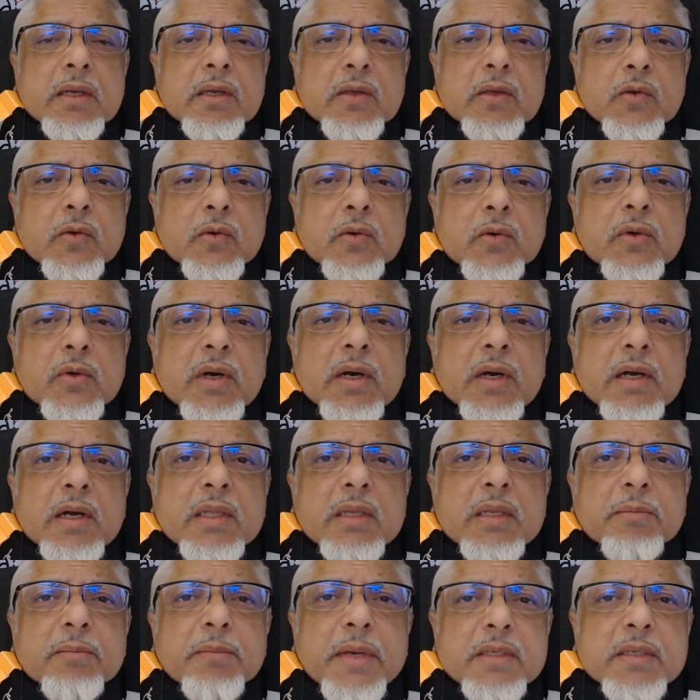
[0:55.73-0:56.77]
you are
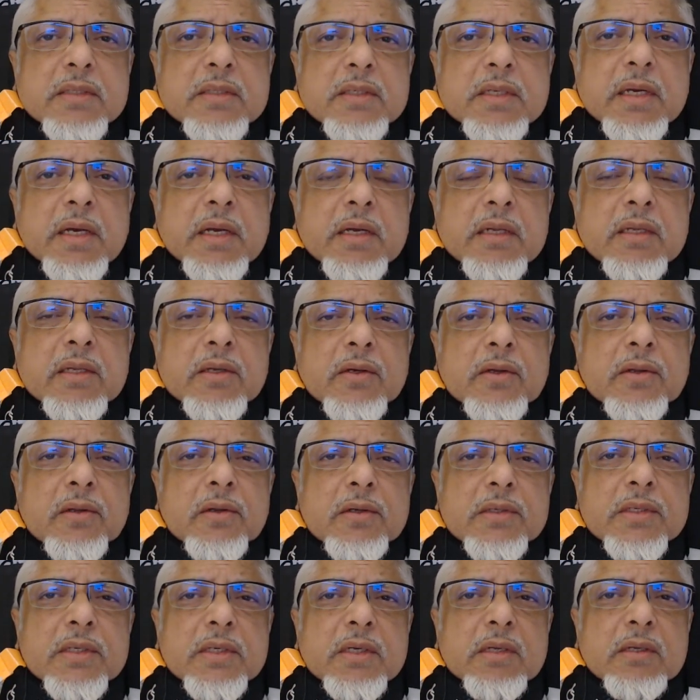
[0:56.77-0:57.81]
the best
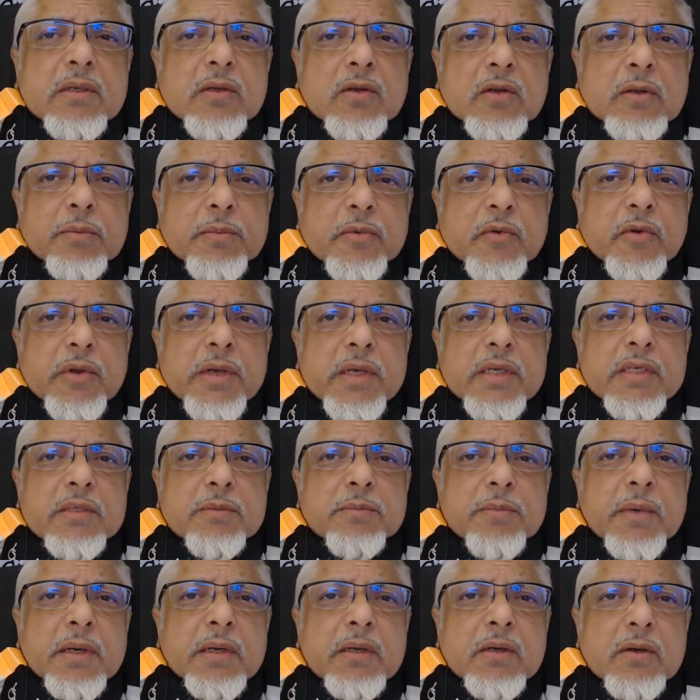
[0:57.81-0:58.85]
ideological group raised
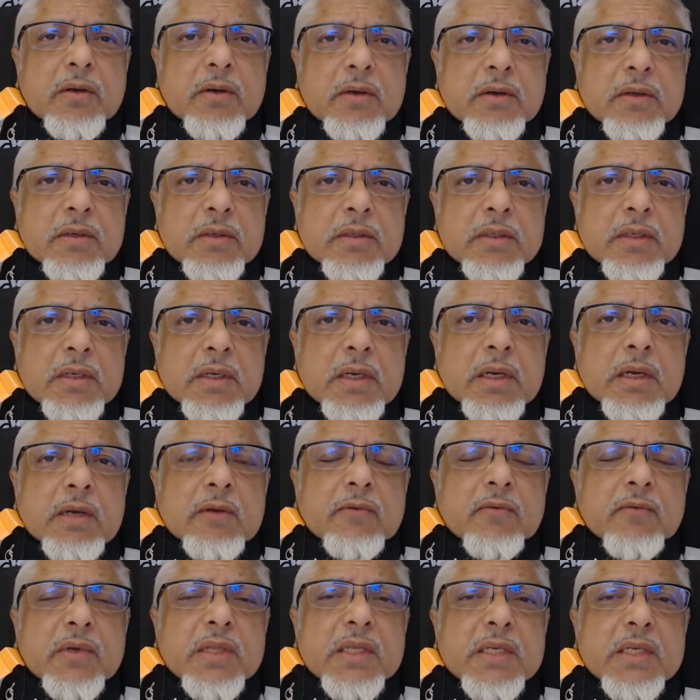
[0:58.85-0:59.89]
by God
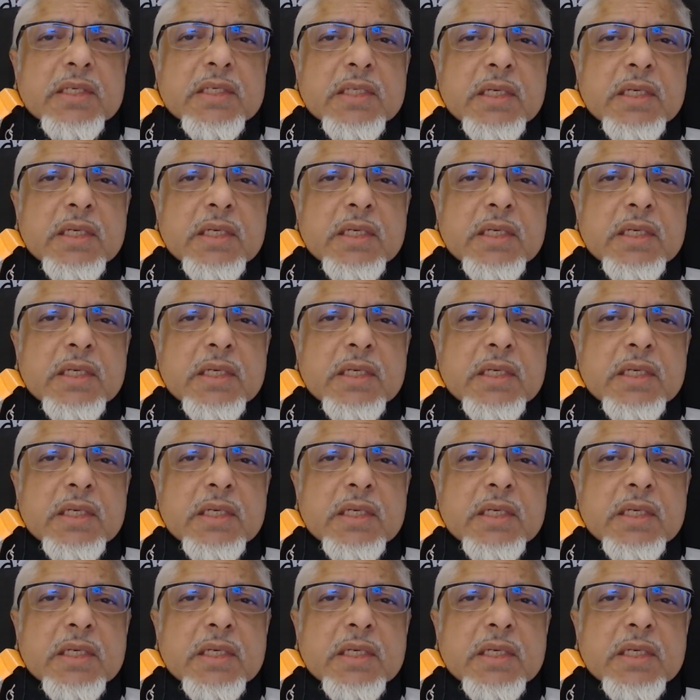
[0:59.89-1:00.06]
for the